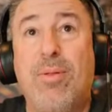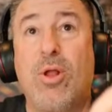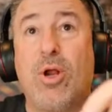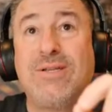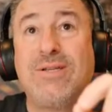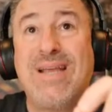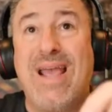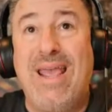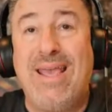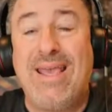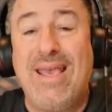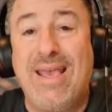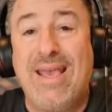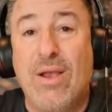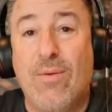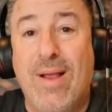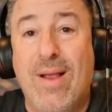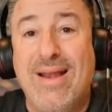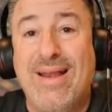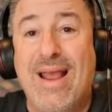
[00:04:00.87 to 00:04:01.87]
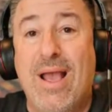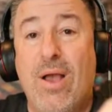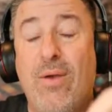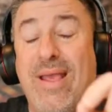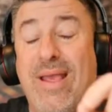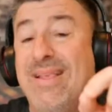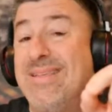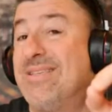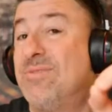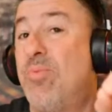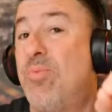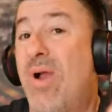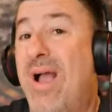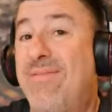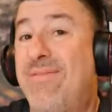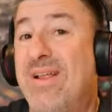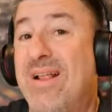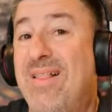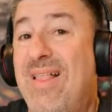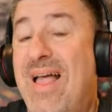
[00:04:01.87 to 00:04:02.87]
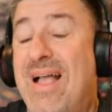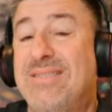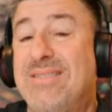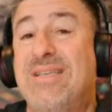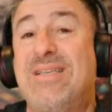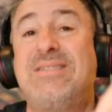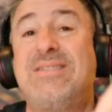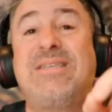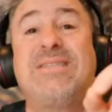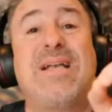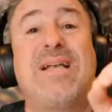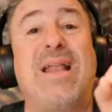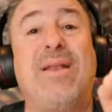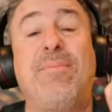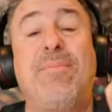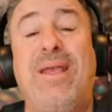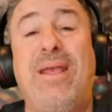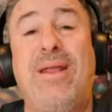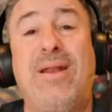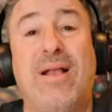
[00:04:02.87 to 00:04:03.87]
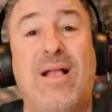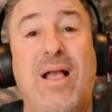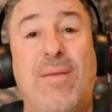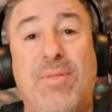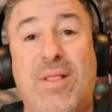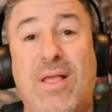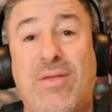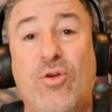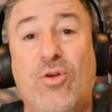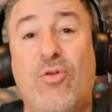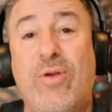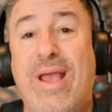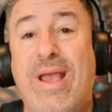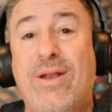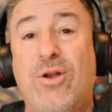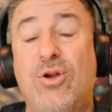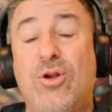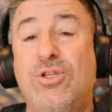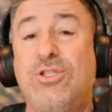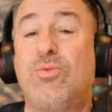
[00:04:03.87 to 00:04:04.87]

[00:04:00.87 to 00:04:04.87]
taking it right now. He's his private classes. He's got me and a couple other creators.